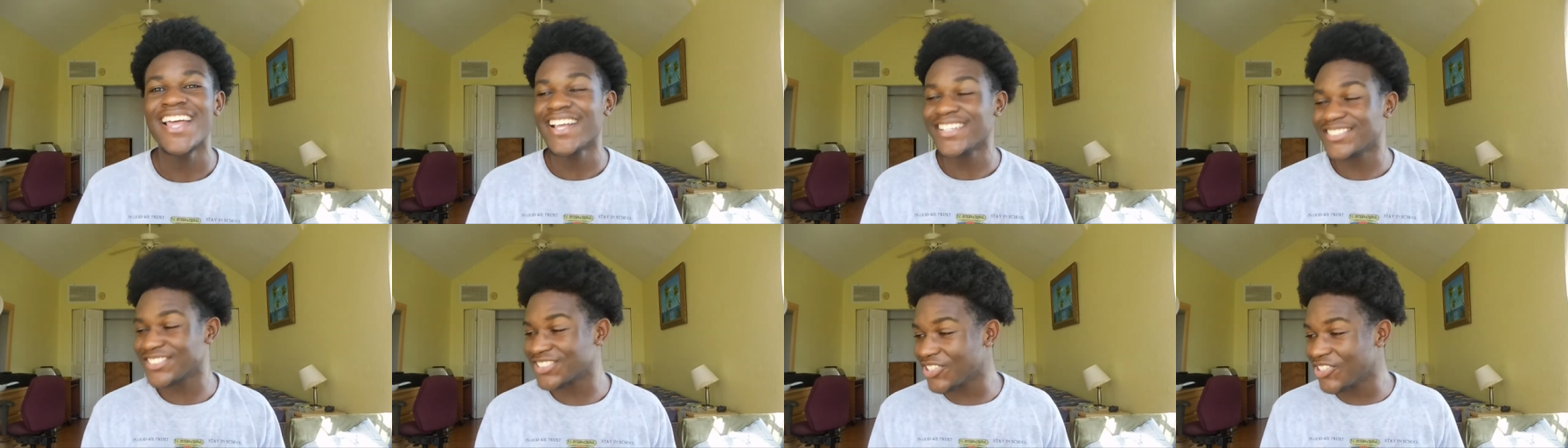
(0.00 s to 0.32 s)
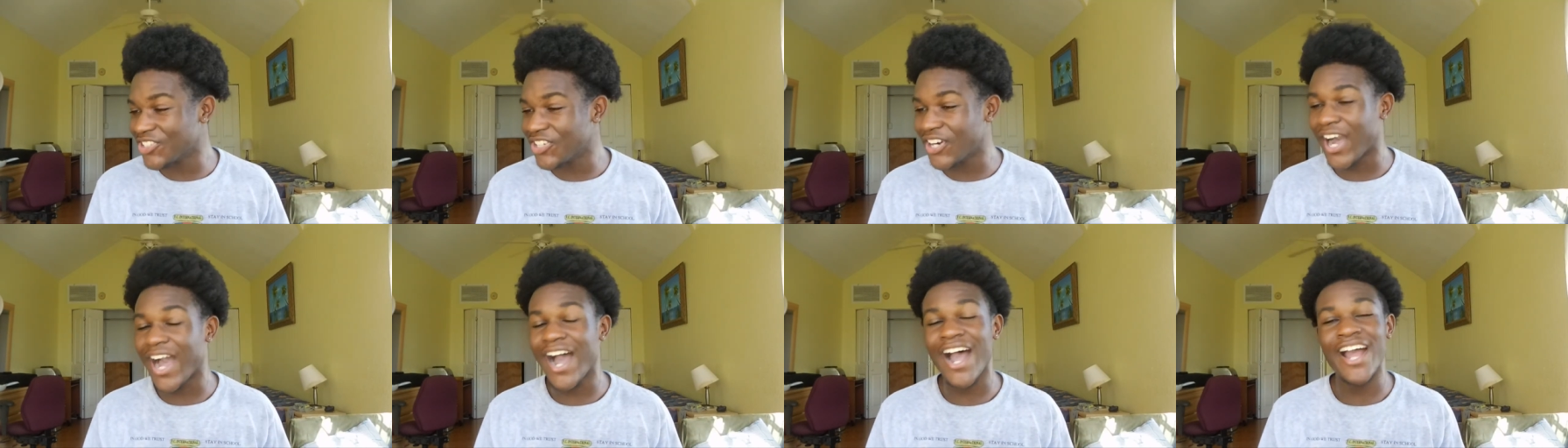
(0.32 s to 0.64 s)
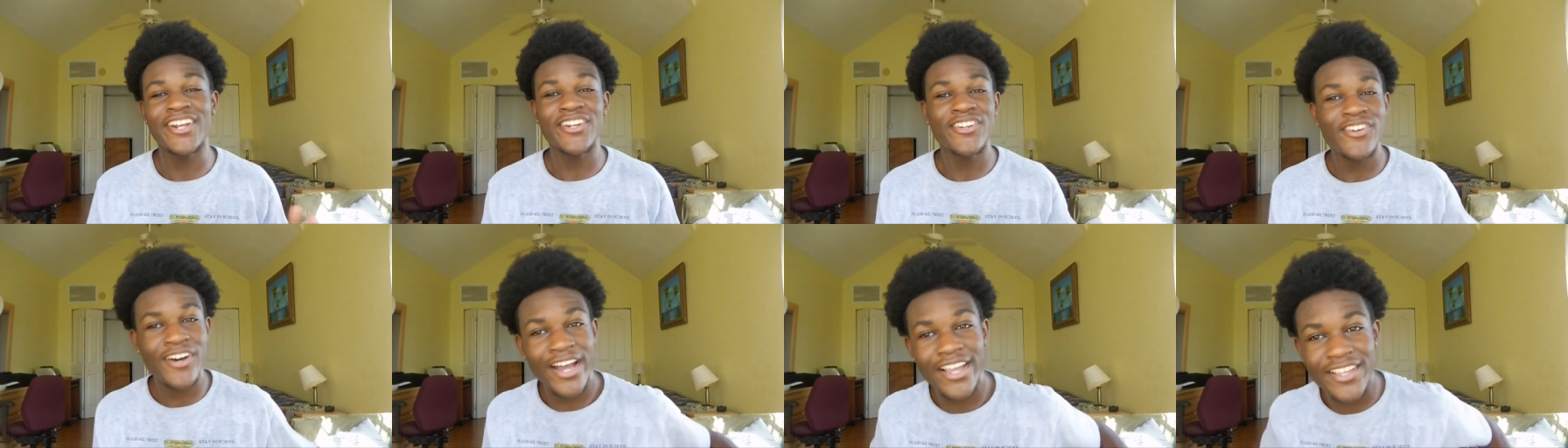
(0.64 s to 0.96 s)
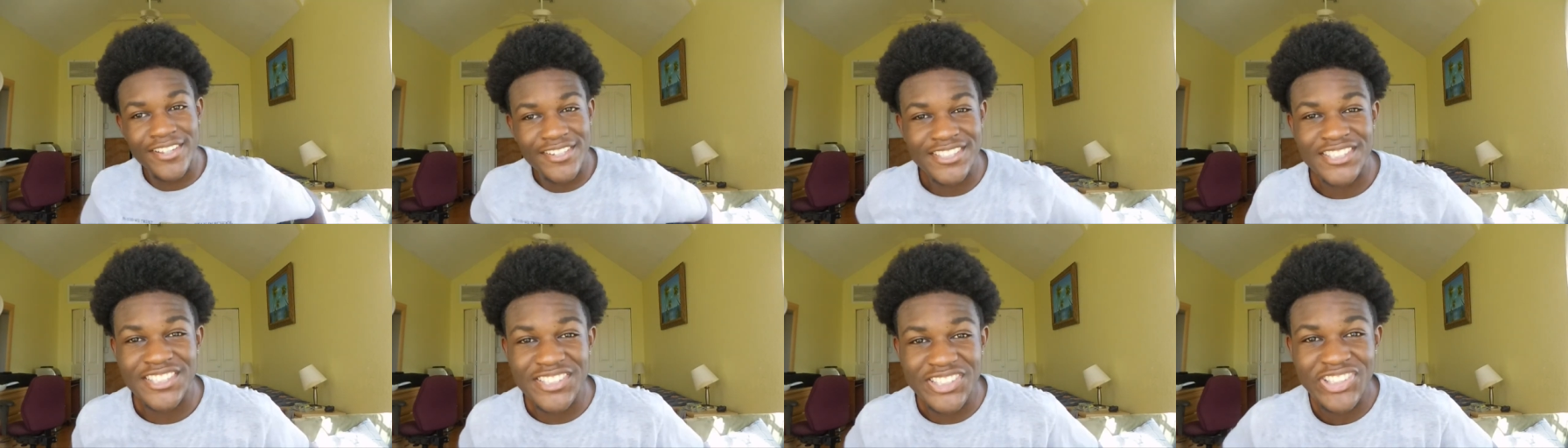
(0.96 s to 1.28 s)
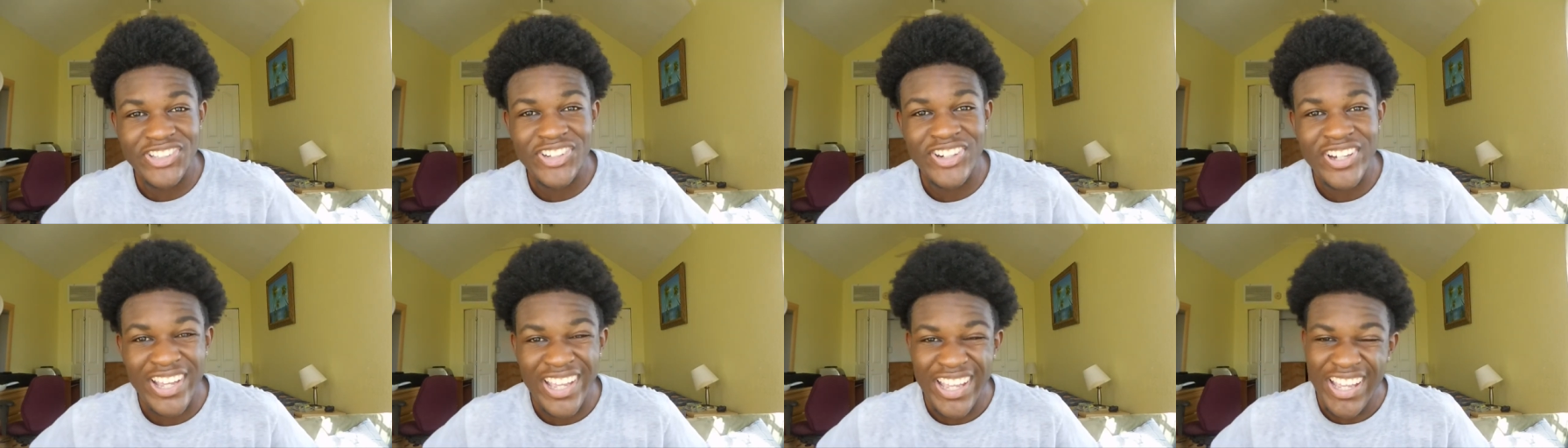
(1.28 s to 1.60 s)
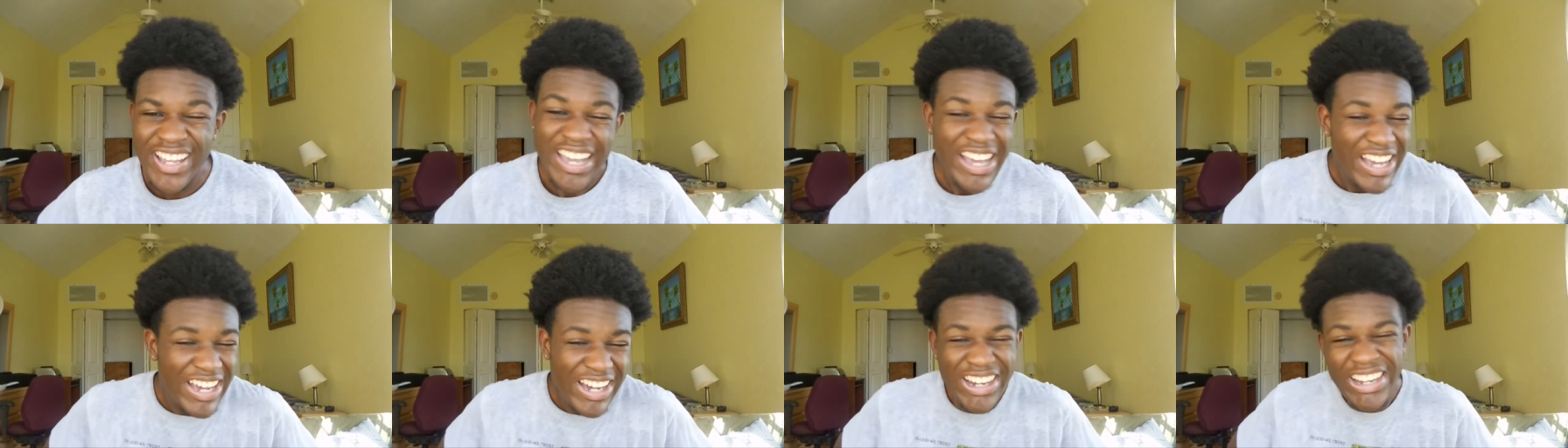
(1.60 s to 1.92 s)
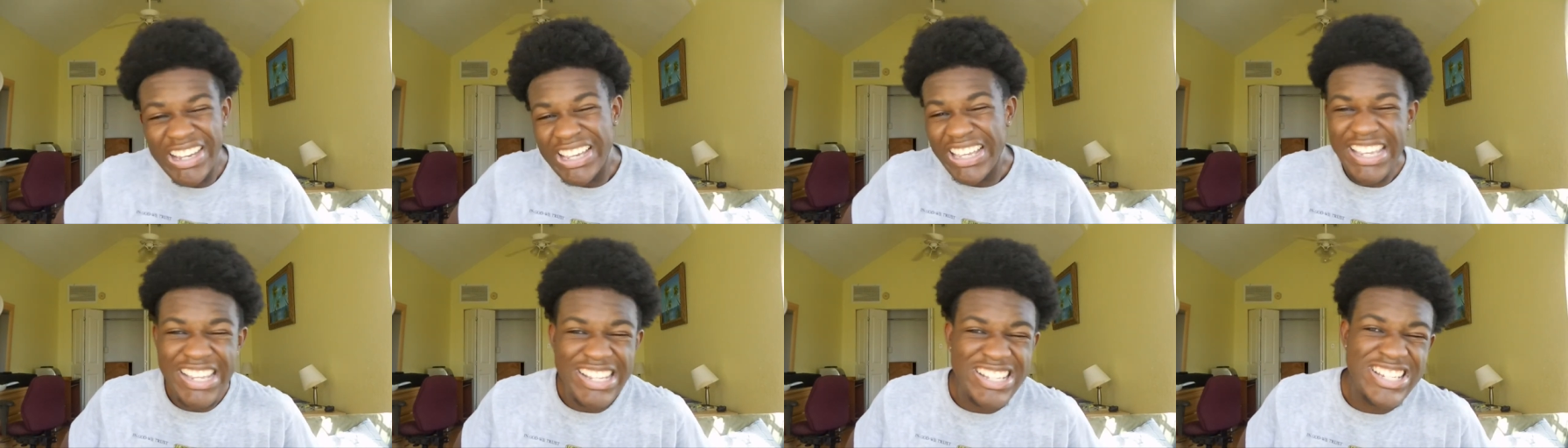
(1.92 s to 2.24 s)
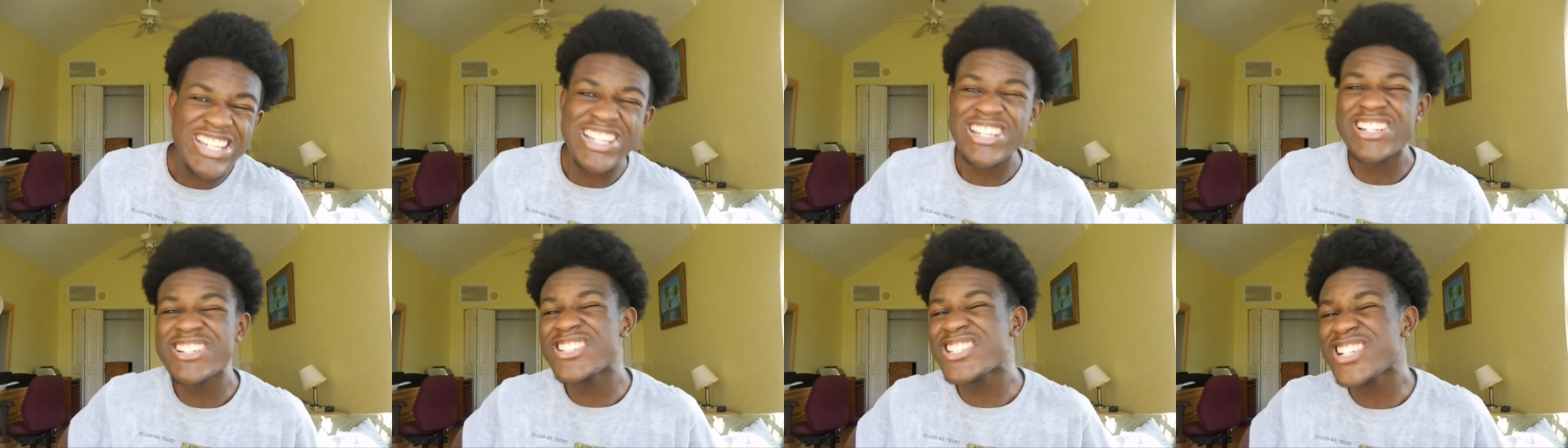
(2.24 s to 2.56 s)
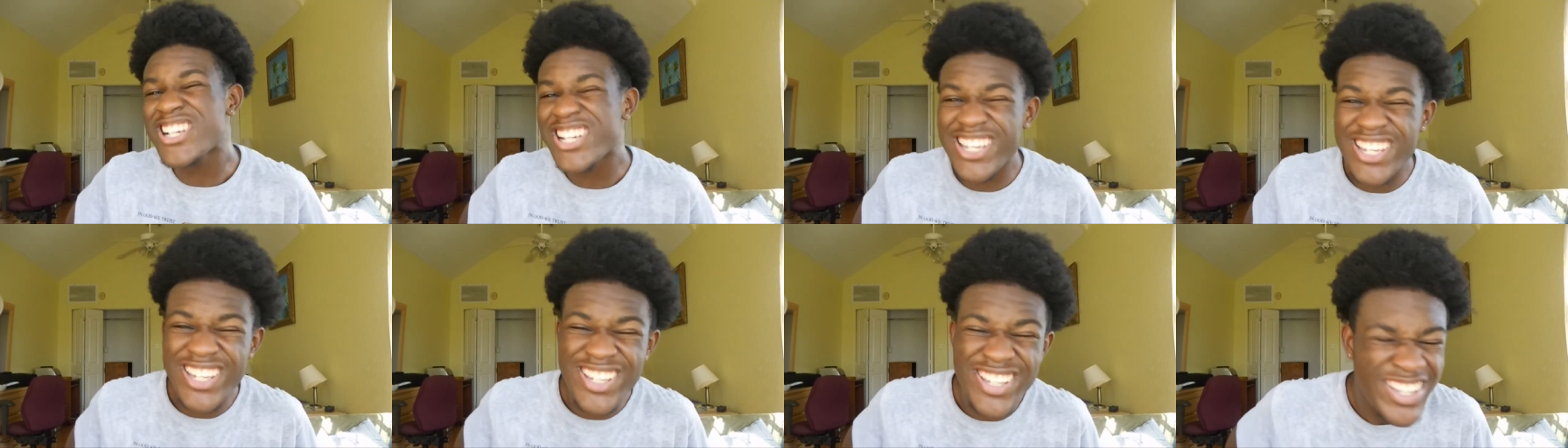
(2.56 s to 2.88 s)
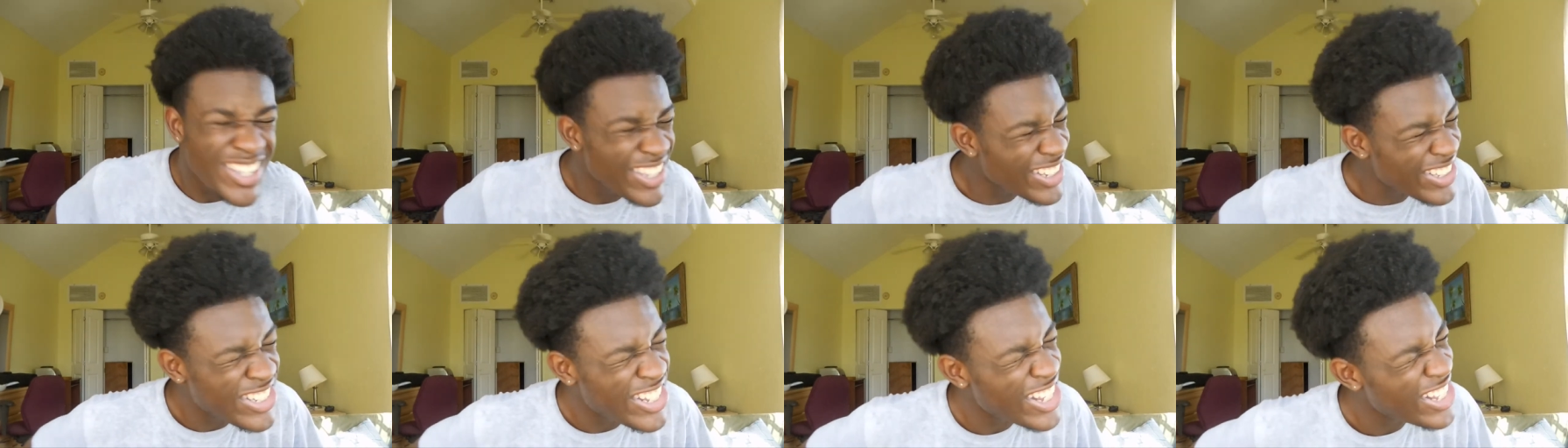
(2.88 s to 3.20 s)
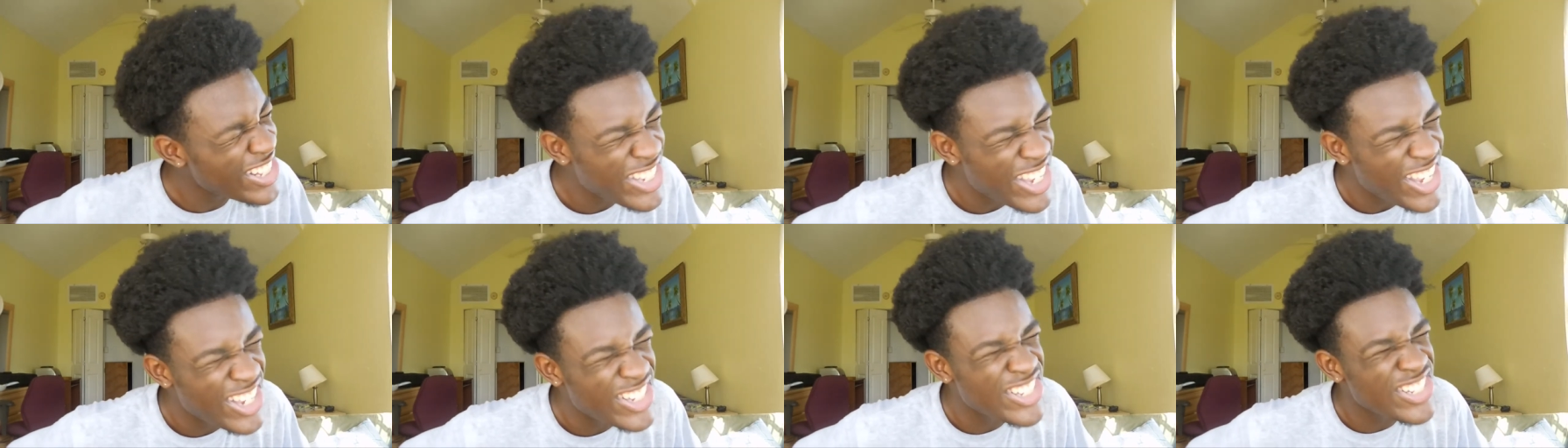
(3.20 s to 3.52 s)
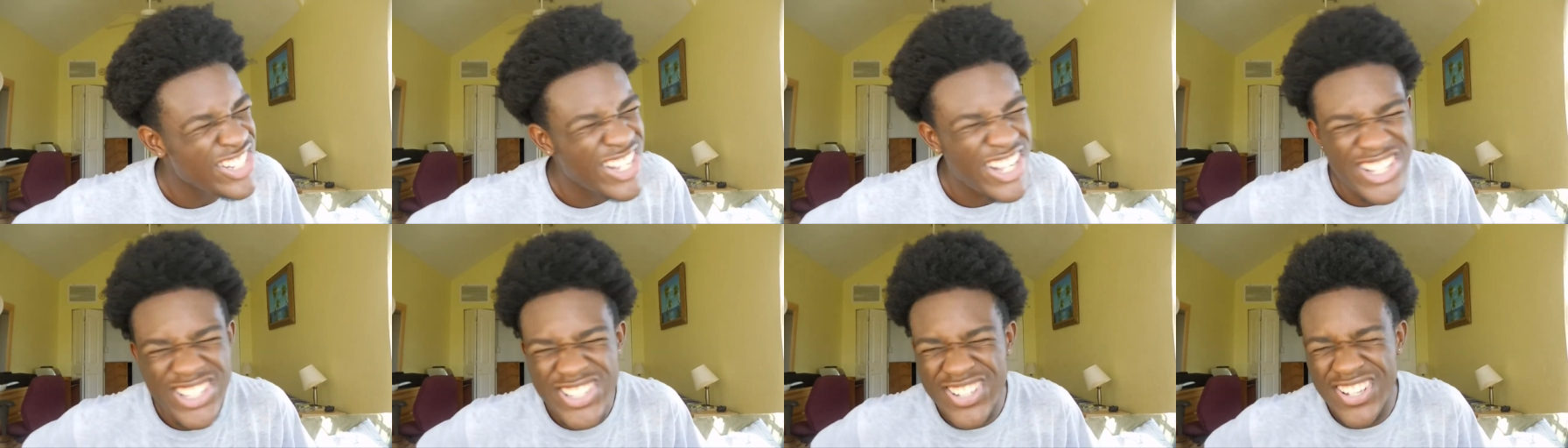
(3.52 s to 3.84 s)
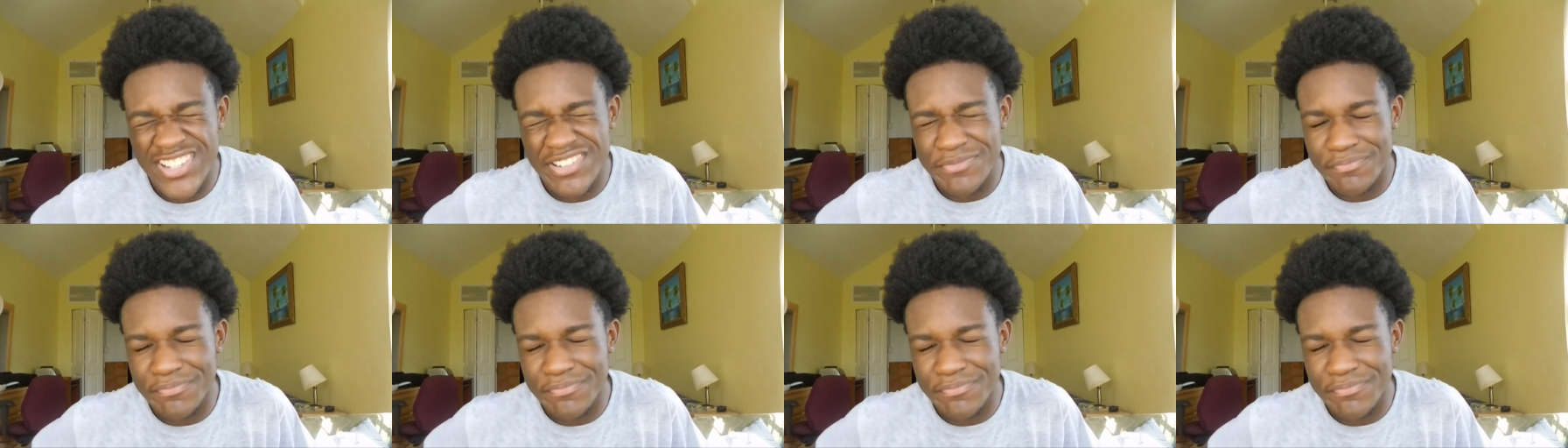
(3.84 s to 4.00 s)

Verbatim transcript: So I know I used to do it. Uh, EJ, you suck. Shut. Shut. such,